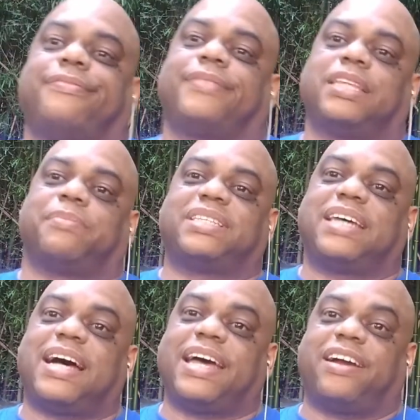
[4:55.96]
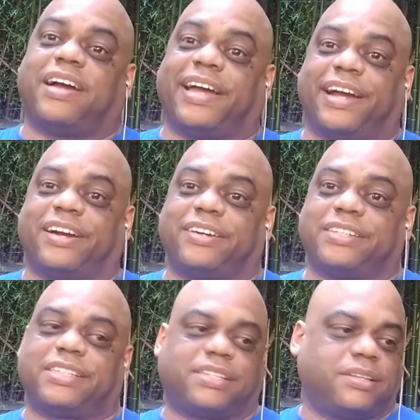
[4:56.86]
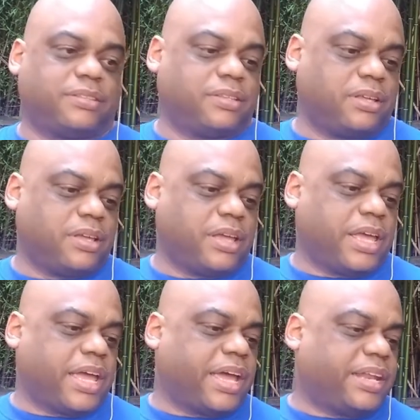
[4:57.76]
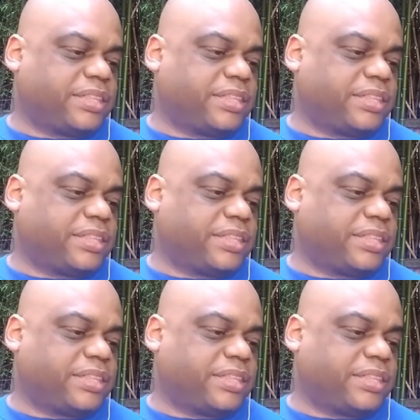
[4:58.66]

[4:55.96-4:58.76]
my tire irons and I